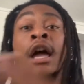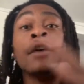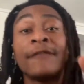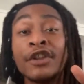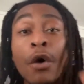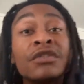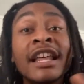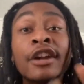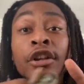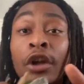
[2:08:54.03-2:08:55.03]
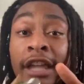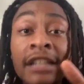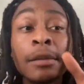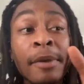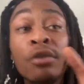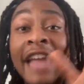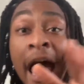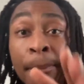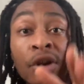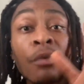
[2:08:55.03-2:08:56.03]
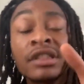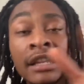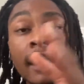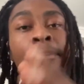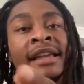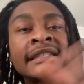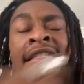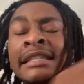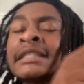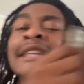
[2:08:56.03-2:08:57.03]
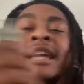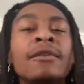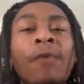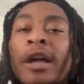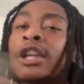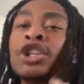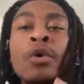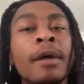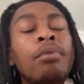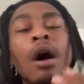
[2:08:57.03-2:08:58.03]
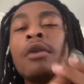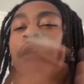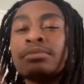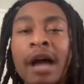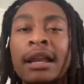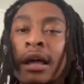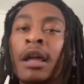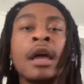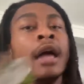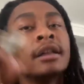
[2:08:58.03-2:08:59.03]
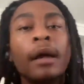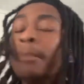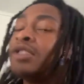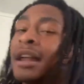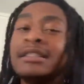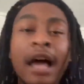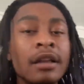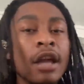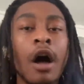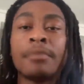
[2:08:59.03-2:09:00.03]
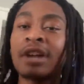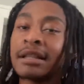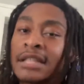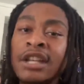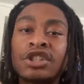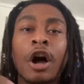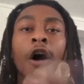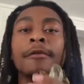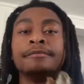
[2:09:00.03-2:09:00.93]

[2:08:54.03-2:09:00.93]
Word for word: for those that are looking to build capital within their business, this is how you fucking do it, bro. I'm trying to I'm trying to tell y'all, I'm trying to teach y'all.